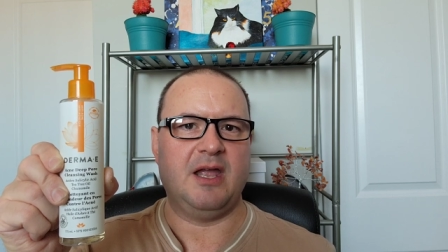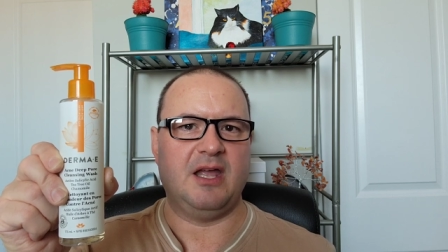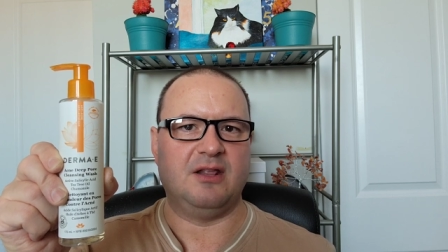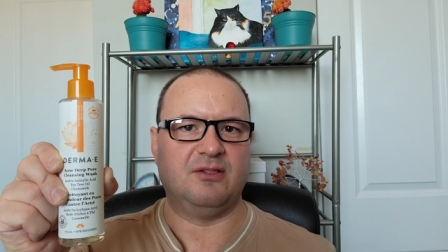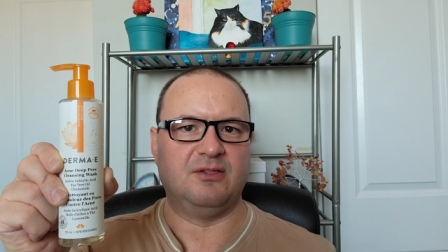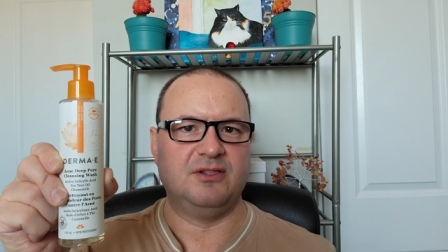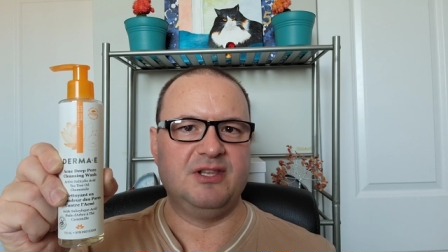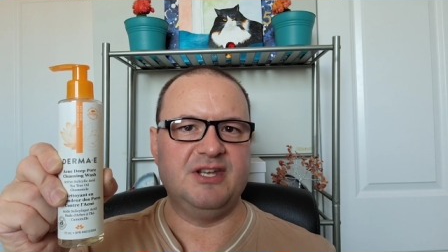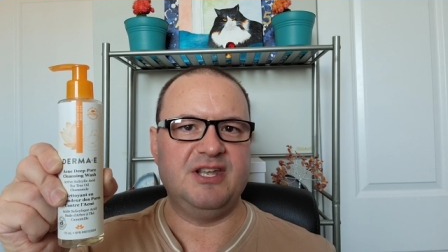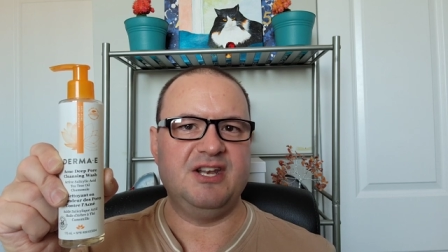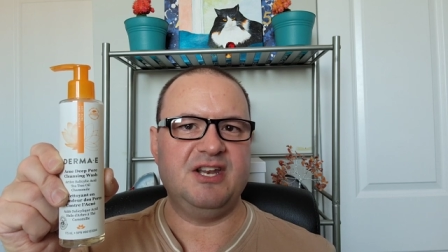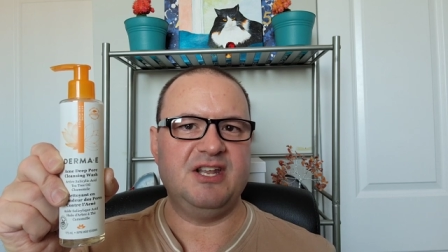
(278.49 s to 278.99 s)

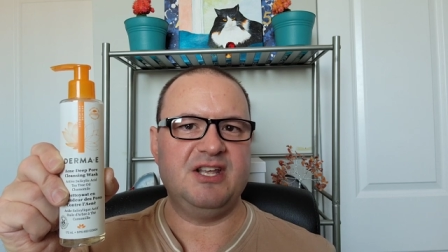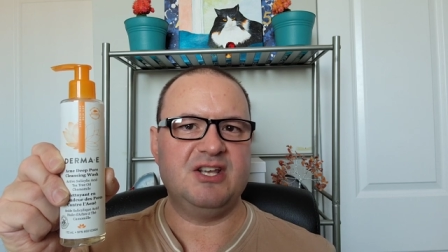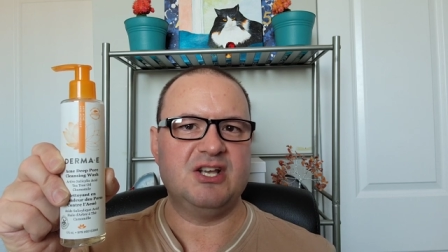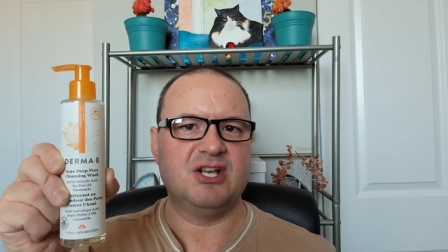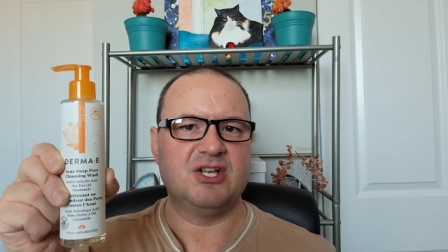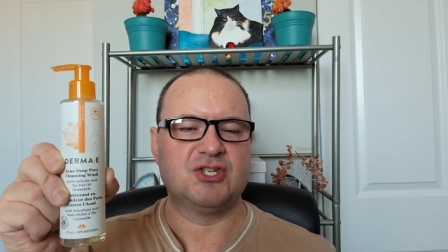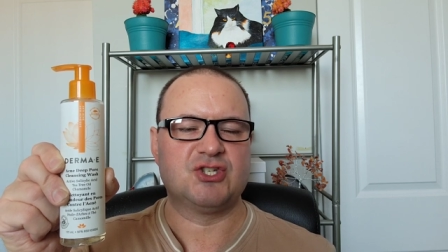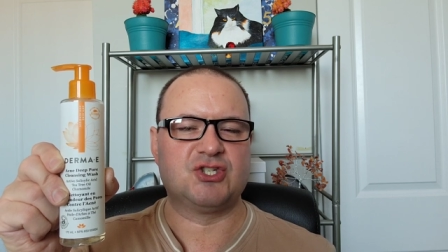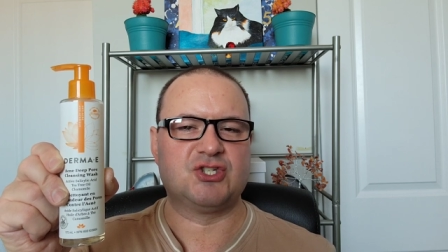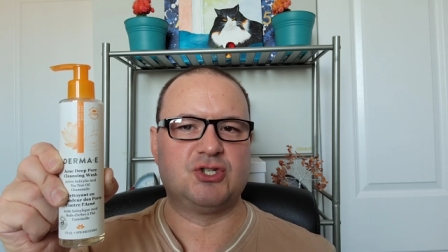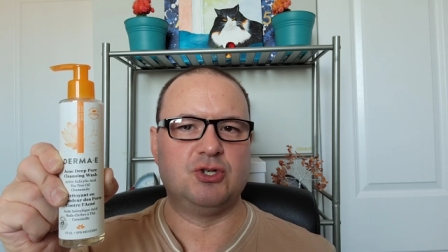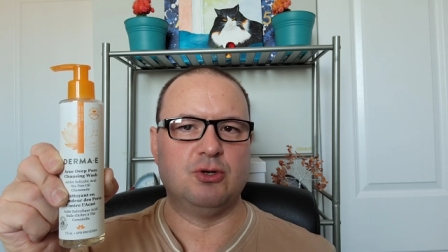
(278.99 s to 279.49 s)
and
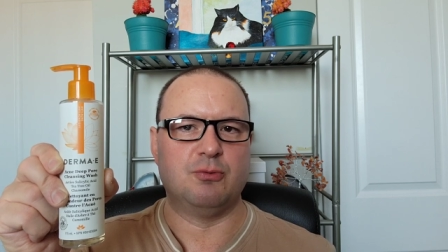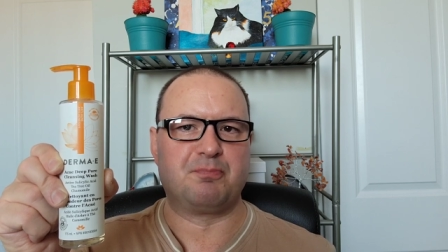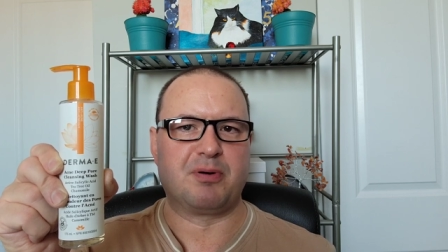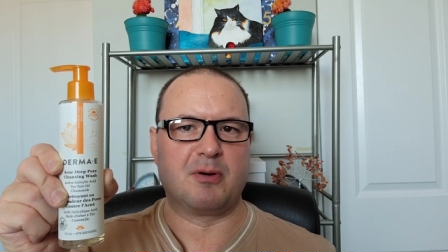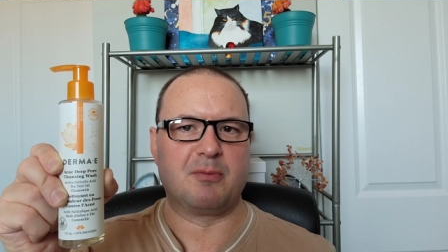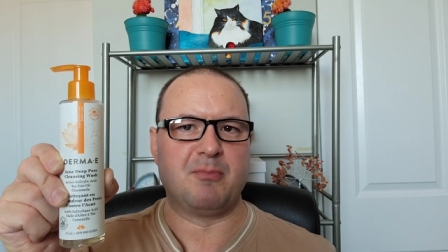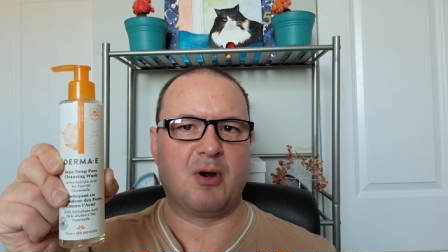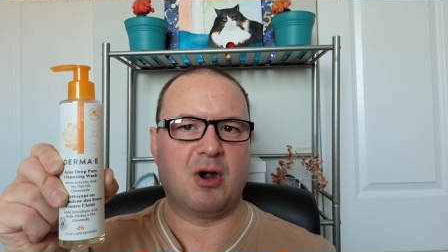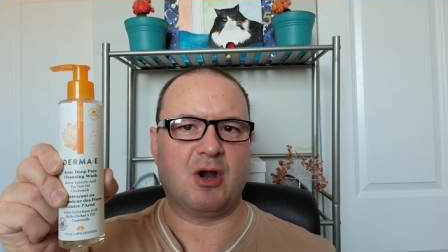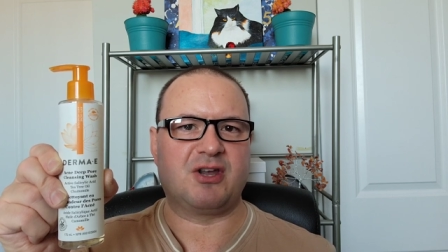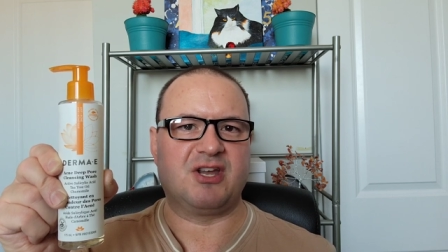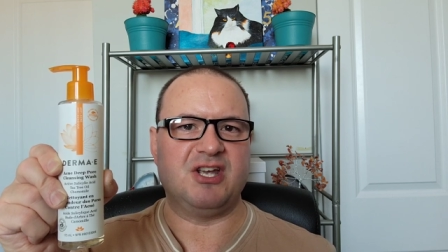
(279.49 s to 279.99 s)
leading
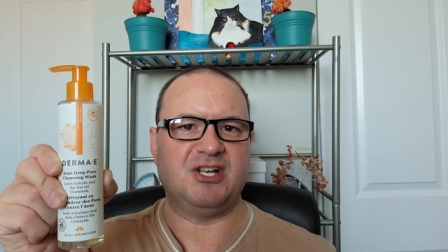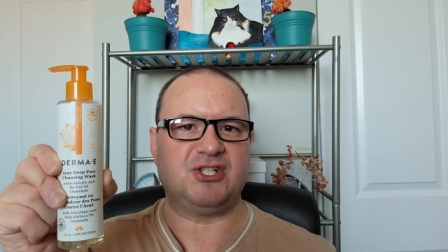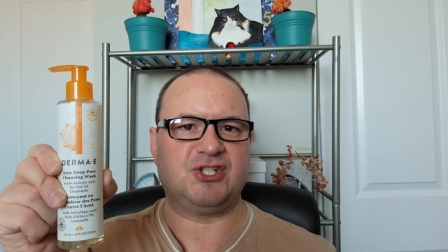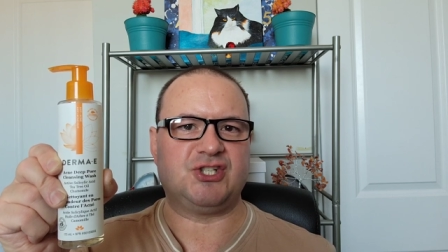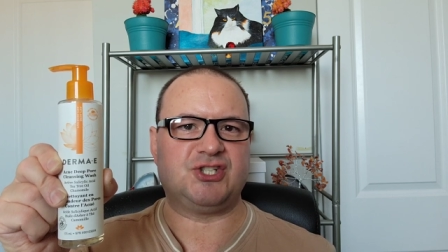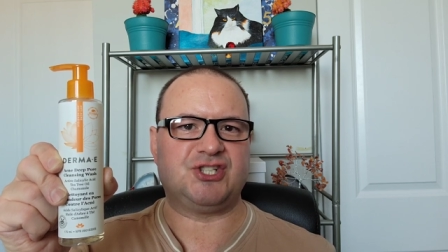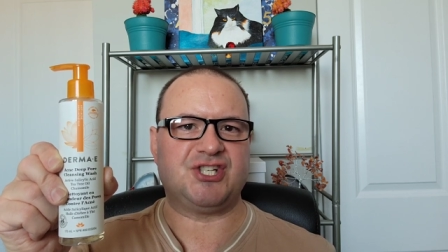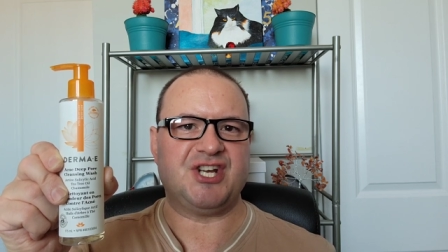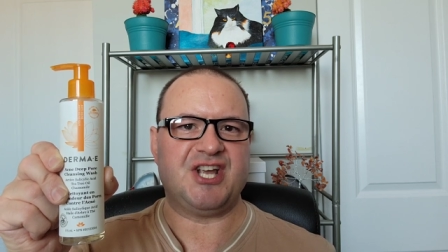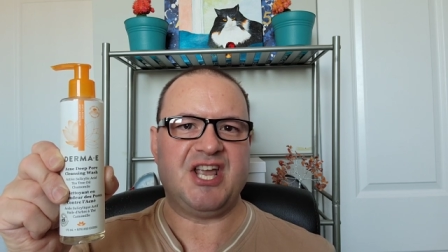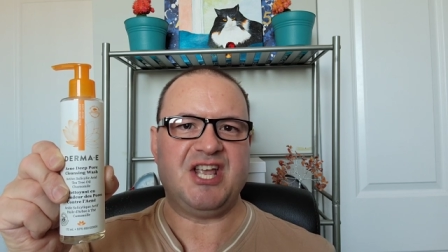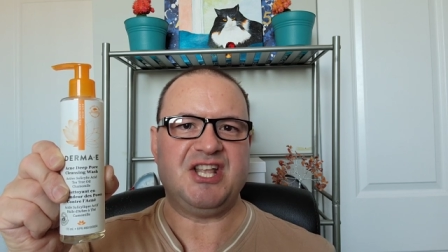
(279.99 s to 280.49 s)

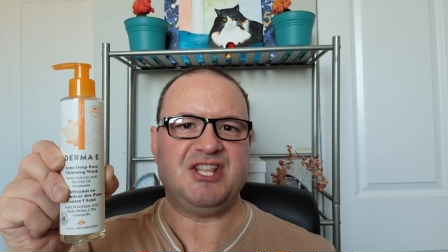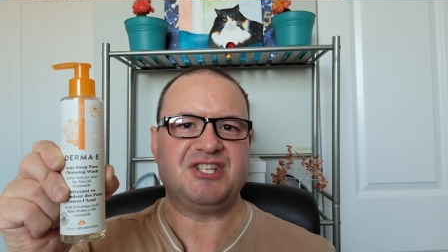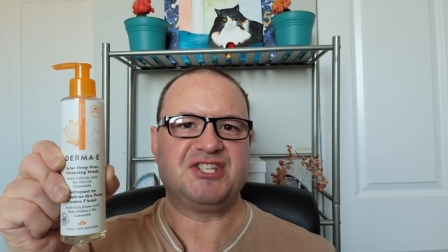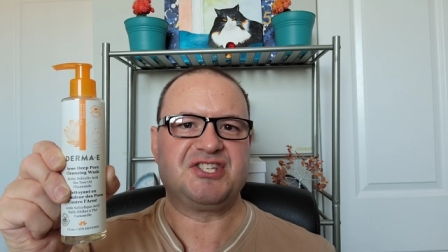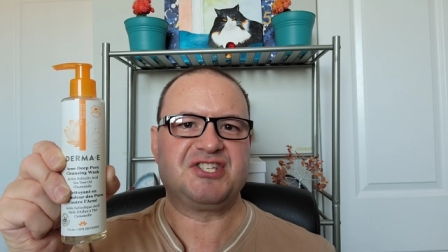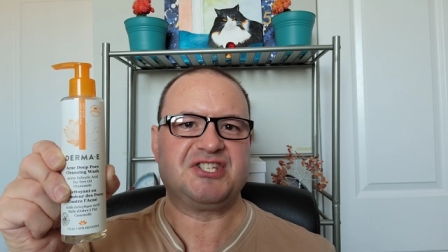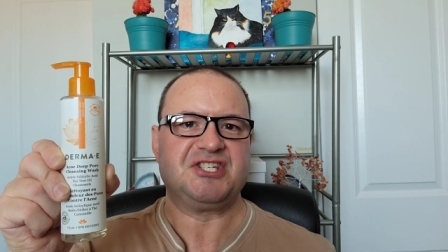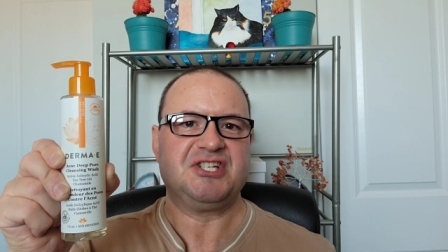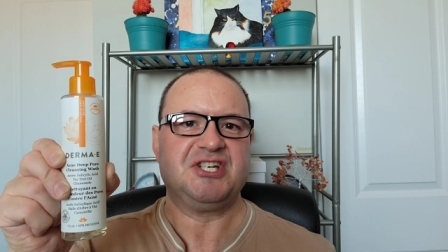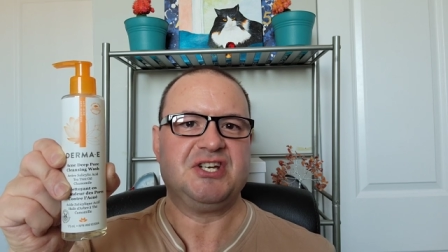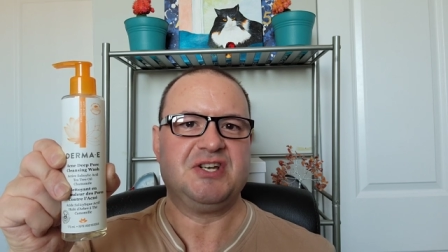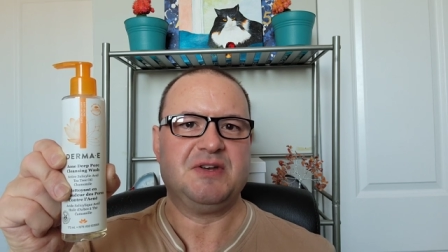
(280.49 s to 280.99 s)
supermarket
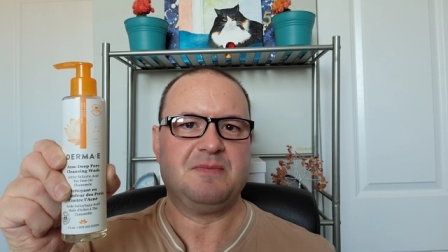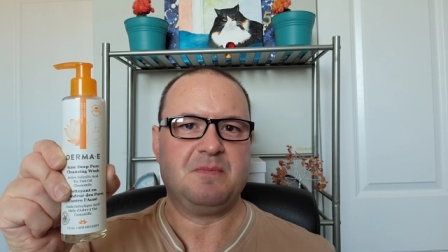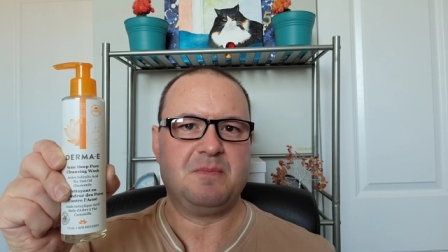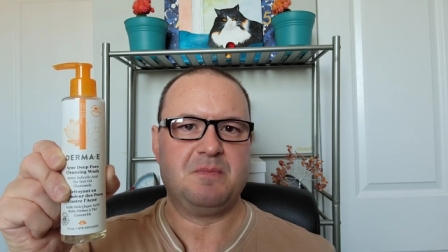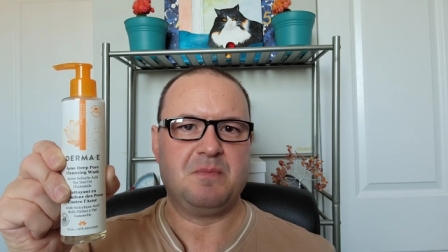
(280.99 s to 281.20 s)
chains.